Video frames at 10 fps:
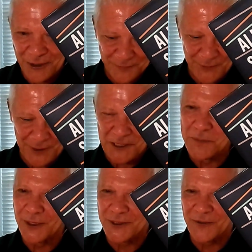Frank's
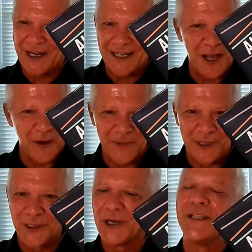books right now. I'm going
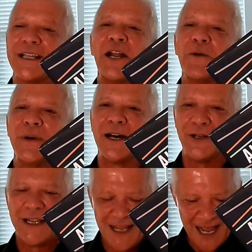to talk a lot about